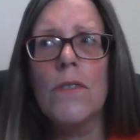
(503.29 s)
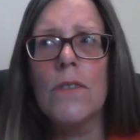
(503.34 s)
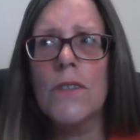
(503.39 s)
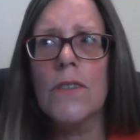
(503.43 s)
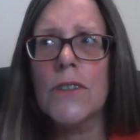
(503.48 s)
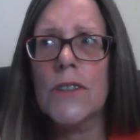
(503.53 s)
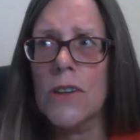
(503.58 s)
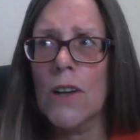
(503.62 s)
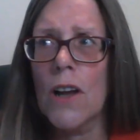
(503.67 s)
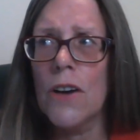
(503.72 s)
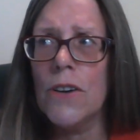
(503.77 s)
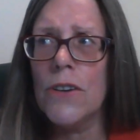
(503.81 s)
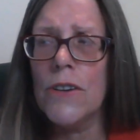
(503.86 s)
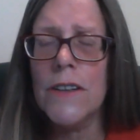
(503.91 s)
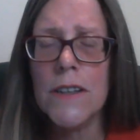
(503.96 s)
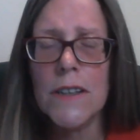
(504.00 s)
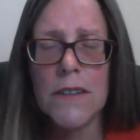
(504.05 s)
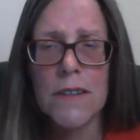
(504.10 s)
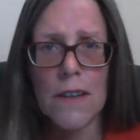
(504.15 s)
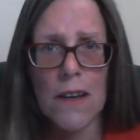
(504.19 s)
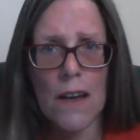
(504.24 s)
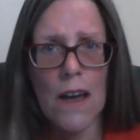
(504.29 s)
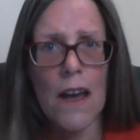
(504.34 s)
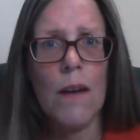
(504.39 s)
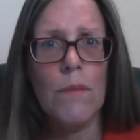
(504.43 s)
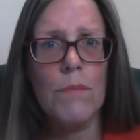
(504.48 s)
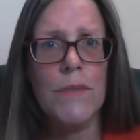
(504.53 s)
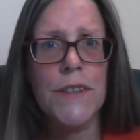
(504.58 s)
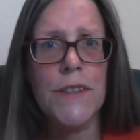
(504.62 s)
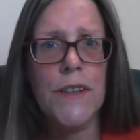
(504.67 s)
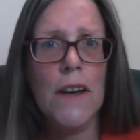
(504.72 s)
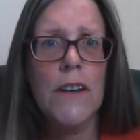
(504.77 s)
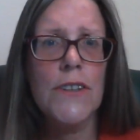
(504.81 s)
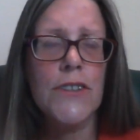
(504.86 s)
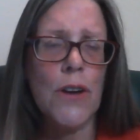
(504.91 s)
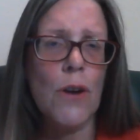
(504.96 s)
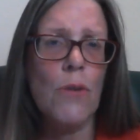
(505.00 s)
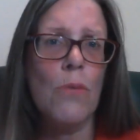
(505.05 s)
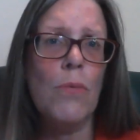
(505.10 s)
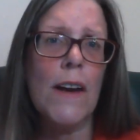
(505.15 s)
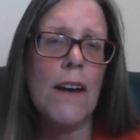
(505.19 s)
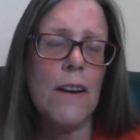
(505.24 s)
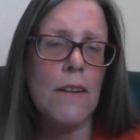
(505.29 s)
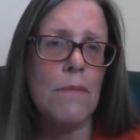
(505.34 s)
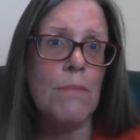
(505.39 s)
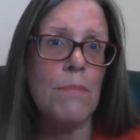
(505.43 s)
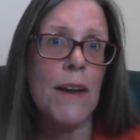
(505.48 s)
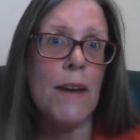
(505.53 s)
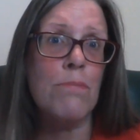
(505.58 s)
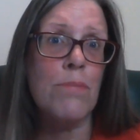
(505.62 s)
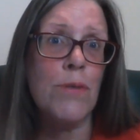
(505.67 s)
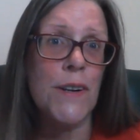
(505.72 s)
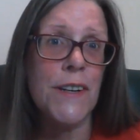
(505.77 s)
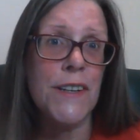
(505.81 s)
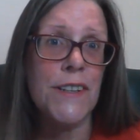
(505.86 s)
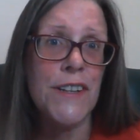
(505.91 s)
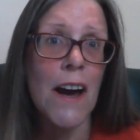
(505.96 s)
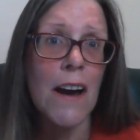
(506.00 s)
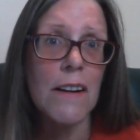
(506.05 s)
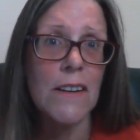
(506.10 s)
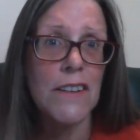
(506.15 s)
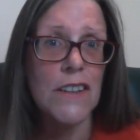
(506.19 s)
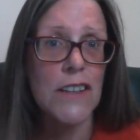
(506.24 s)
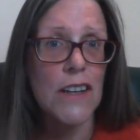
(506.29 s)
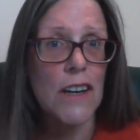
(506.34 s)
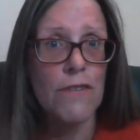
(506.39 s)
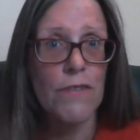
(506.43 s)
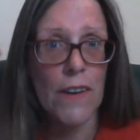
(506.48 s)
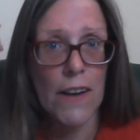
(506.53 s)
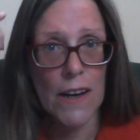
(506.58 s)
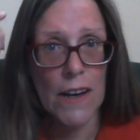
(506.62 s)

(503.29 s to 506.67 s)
slowness comes so we can be productive